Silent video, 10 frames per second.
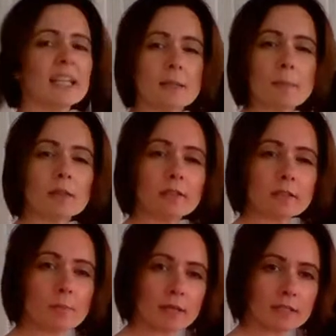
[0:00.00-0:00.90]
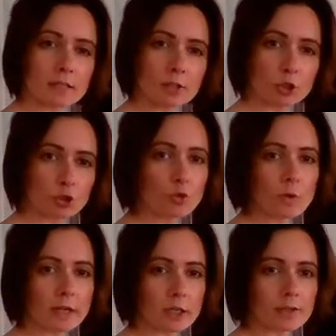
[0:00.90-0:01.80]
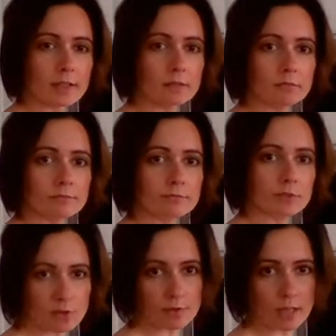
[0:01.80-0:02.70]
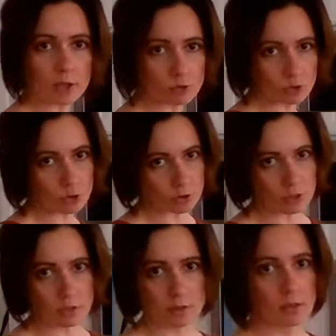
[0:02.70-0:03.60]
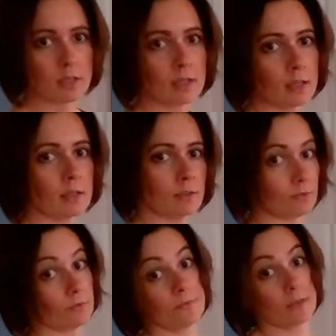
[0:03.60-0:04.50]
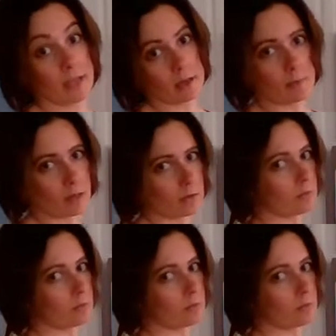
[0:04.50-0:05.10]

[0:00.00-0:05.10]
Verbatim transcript: get them a little bit chewier than you think you should if you forget about